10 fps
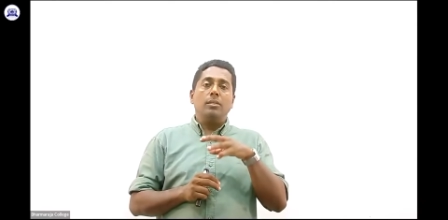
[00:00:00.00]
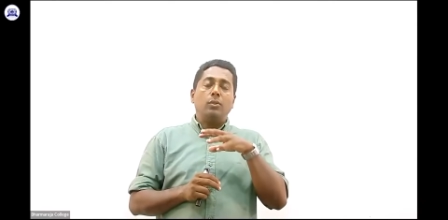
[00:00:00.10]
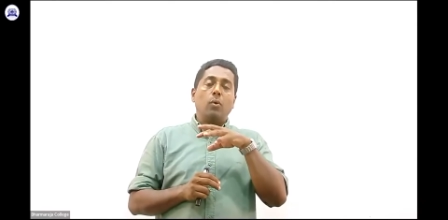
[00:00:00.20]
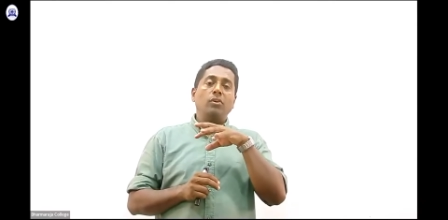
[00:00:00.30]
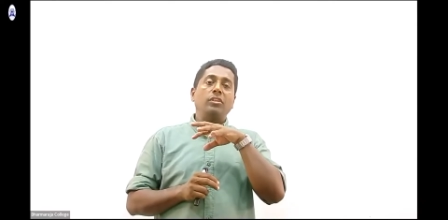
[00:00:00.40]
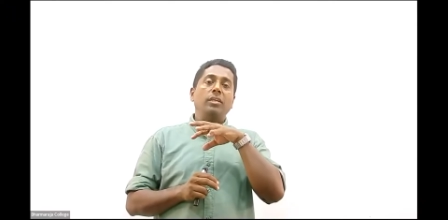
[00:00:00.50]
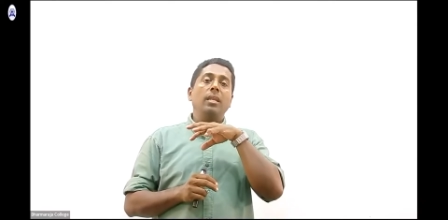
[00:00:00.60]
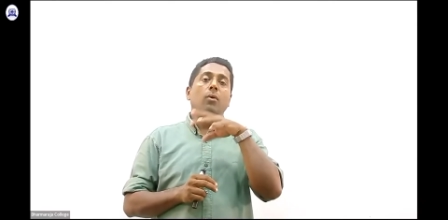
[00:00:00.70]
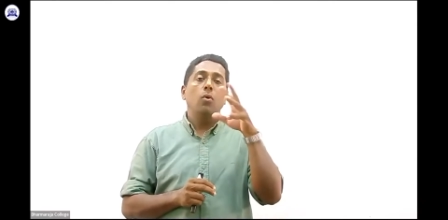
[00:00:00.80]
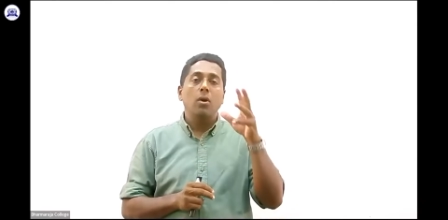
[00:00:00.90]

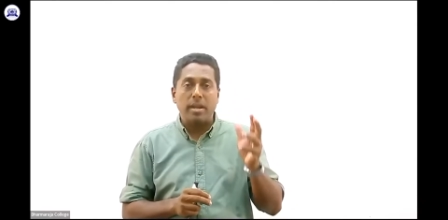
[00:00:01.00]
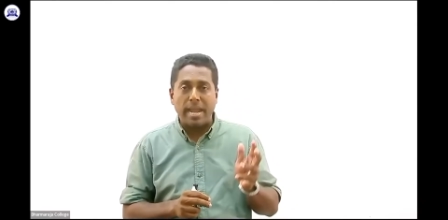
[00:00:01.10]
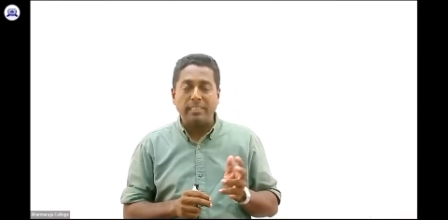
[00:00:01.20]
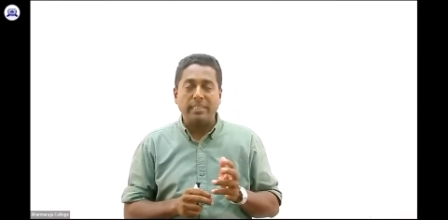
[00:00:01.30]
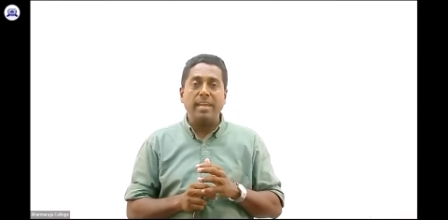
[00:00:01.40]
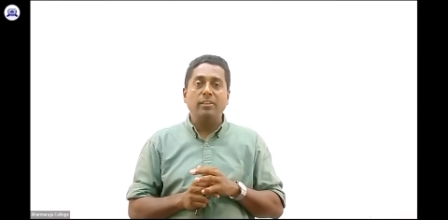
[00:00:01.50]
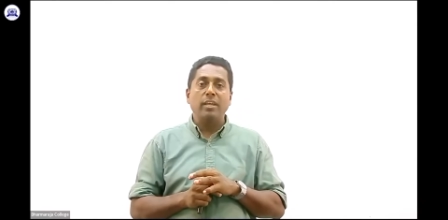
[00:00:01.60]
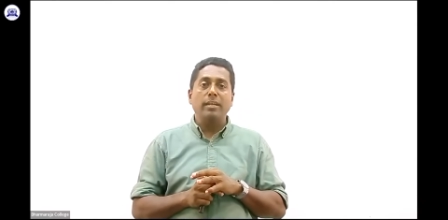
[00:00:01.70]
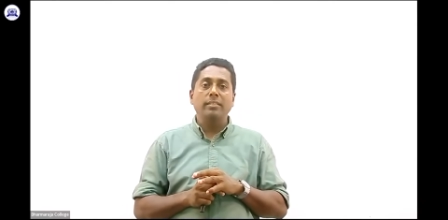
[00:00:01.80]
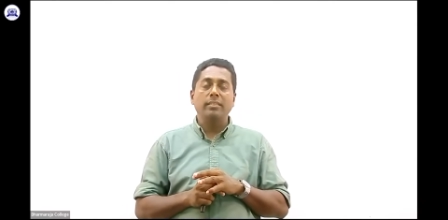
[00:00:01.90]
social
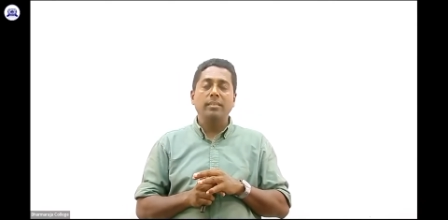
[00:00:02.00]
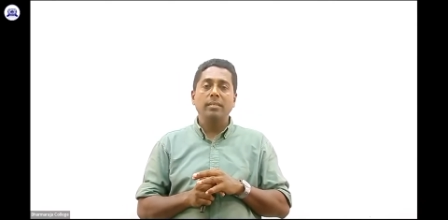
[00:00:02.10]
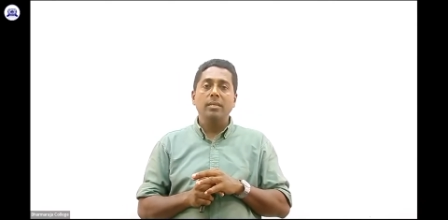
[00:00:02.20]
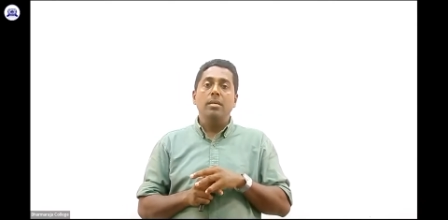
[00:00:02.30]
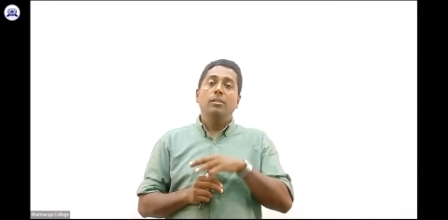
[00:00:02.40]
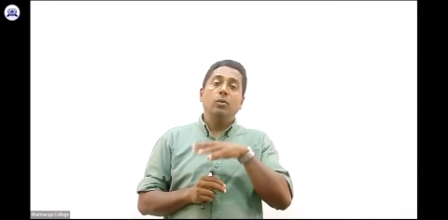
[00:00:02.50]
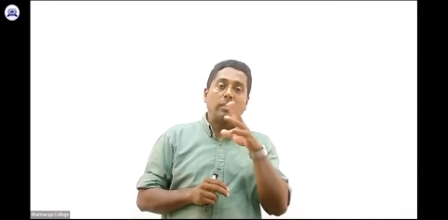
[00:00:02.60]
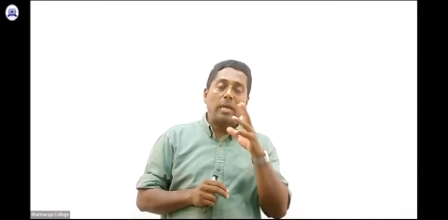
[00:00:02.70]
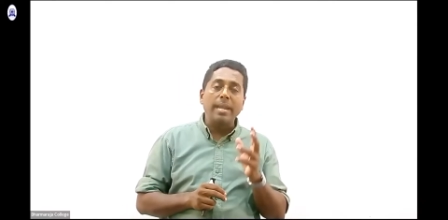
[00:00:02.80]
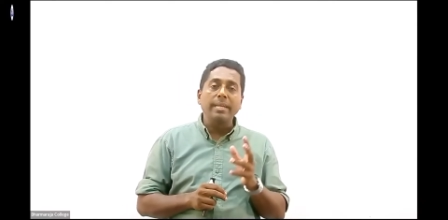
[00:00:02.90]
organizations,
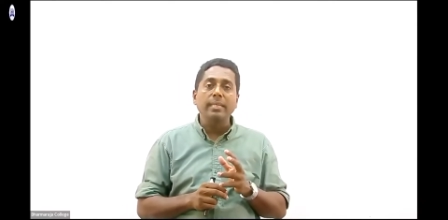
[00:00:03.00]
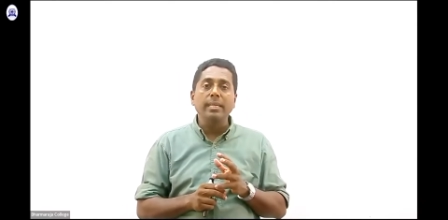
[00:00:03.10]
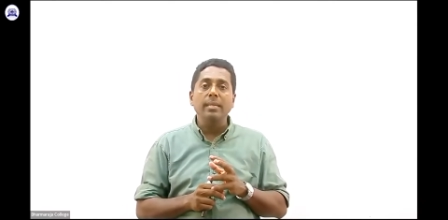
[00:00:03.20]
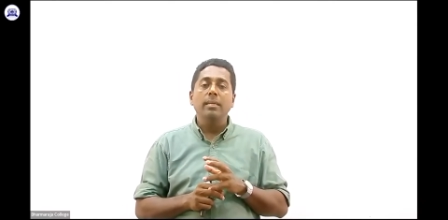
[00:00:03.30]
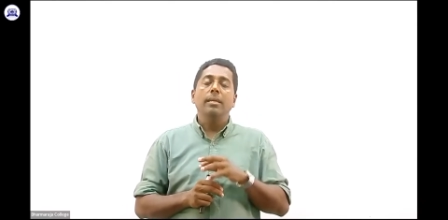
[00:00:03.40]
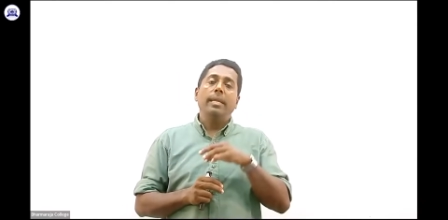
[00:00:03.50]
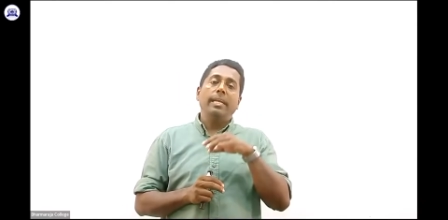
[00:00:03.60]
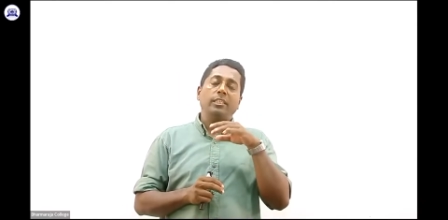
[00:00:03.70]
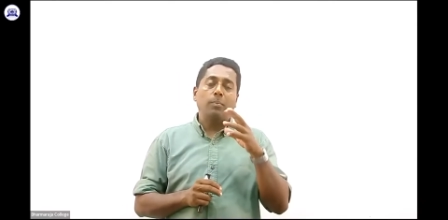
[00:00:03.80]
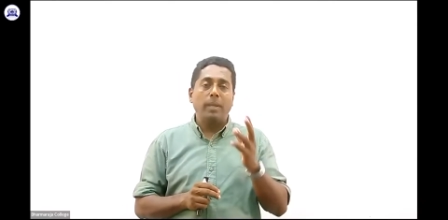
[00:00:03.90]
society,
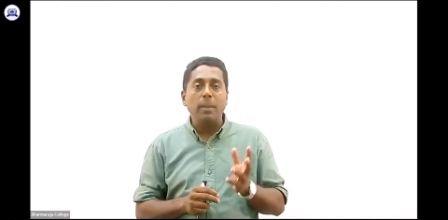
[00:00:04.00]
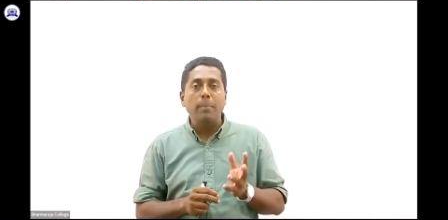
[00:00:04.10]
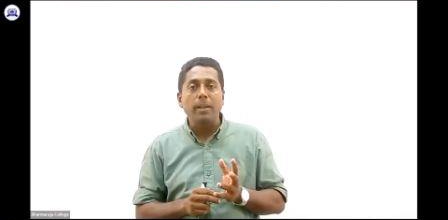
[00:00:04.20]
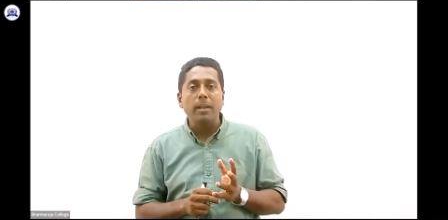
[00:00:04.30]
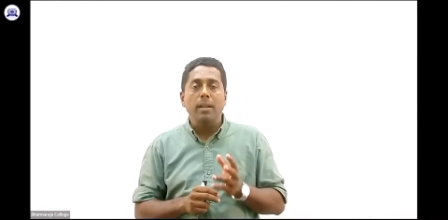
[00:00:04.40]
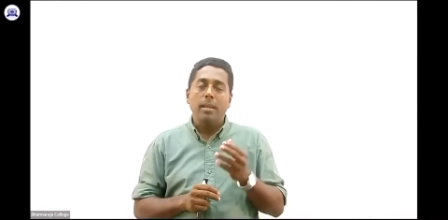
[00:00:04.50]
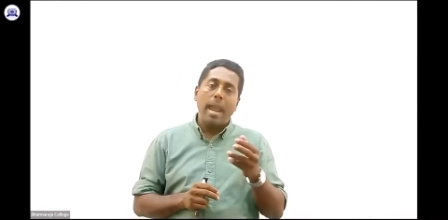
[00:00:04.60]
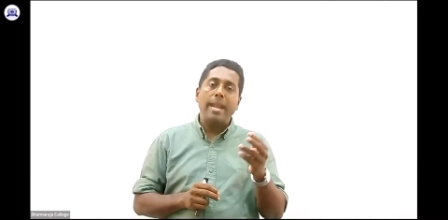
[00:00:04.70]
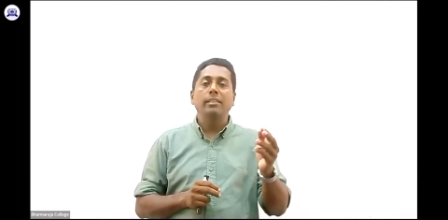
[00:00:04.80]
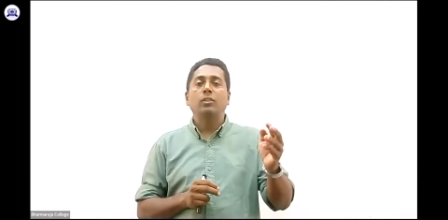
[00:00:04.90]
its people,
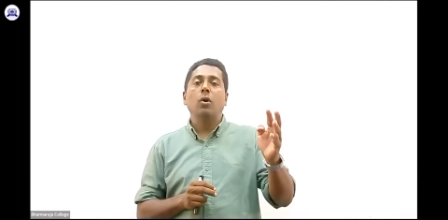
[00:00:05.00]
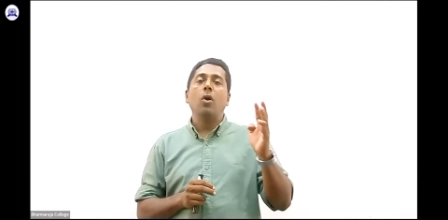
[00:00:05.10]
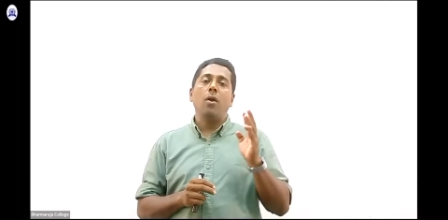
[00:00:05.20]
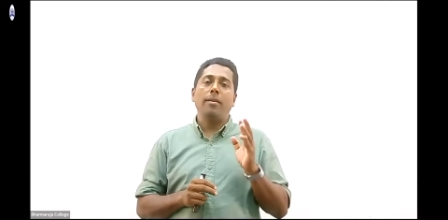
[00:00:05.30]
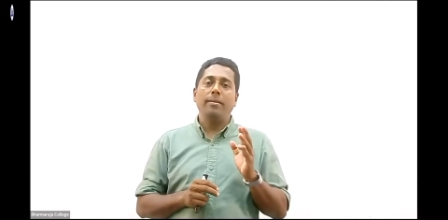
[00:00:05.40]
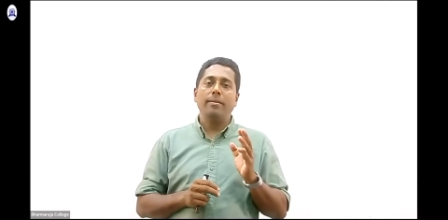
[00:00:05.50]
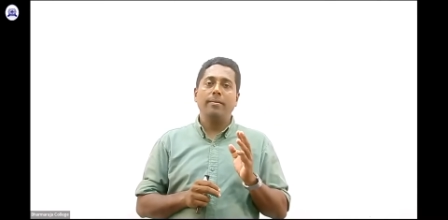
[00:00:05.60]
and so on.